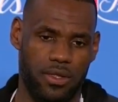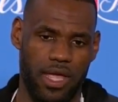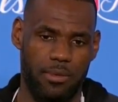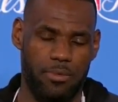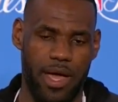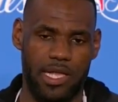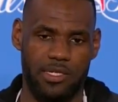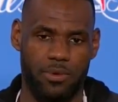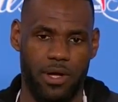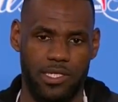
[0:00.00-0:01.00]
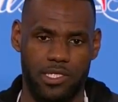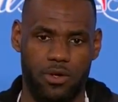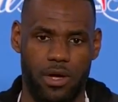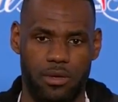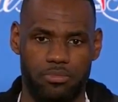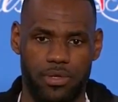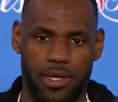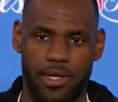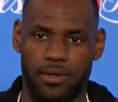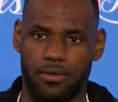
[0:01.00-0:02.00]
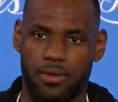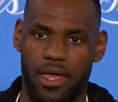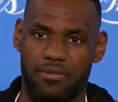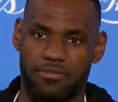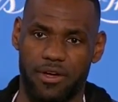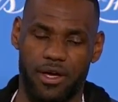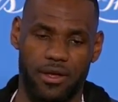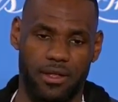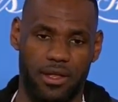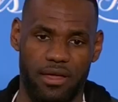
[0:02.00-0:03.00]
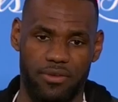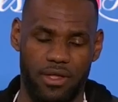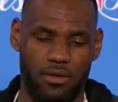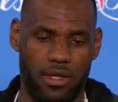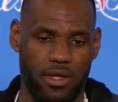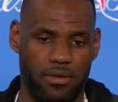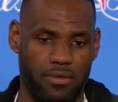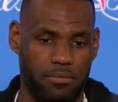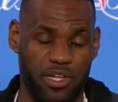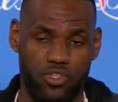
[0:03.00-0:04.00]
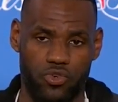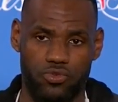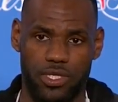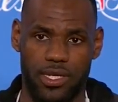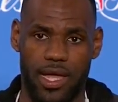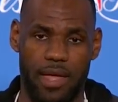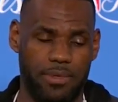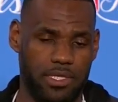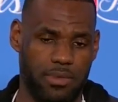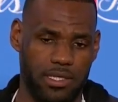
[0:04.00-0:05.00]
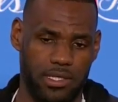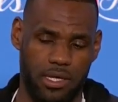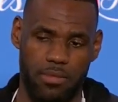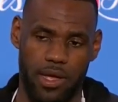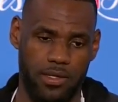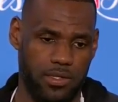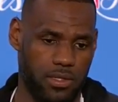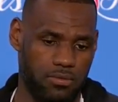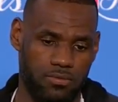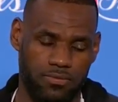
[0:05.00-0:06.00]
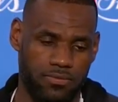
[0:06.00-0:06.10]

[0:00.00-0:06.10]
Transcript: the game of basketball, I just go out and play it and have fun and love it and give and be true to the game and to my teammates and